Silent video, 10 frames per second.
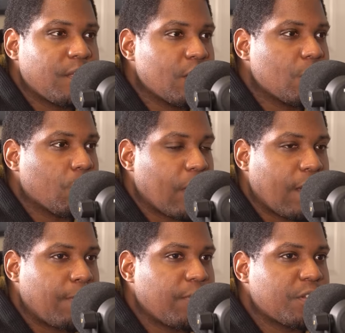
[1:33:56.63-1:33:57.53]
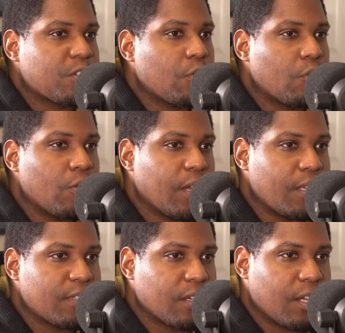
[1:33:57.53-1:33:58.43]
to drop this whole
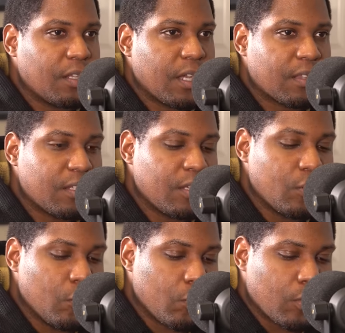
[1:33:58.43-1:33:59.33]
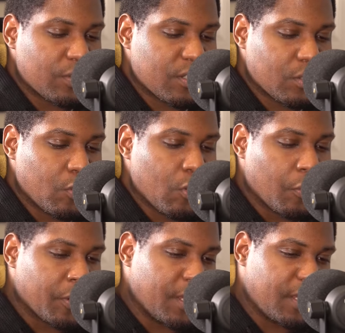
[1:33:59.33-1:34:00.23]
interconnected w-
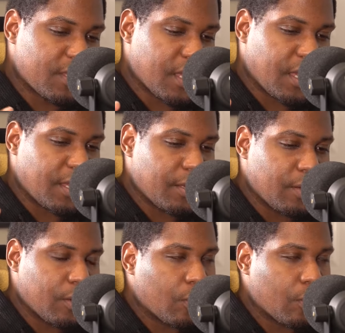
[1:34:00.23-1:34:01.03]
stories and